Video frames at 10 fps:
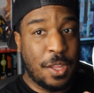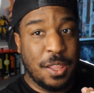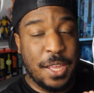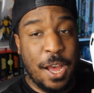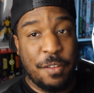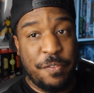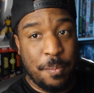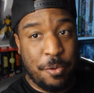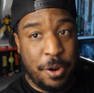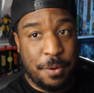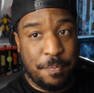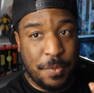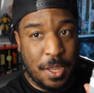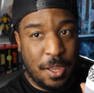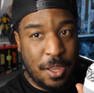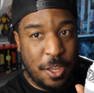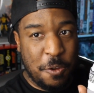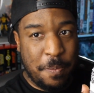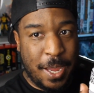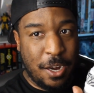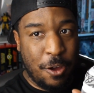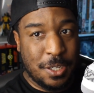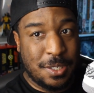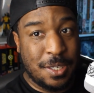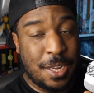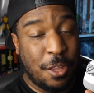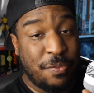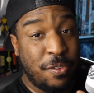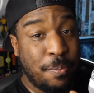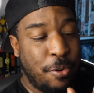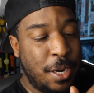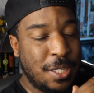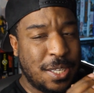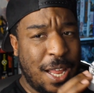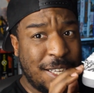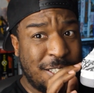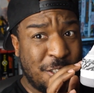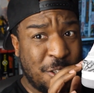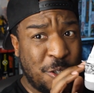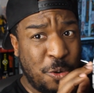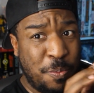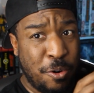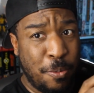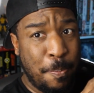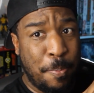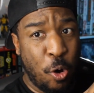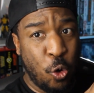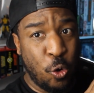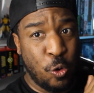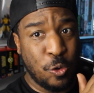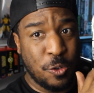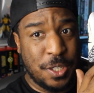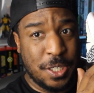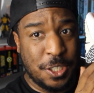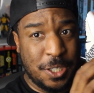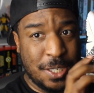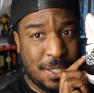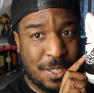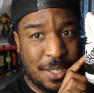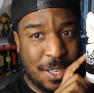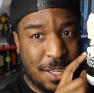the elephant print. You may notice this elephant print is like super bold and just,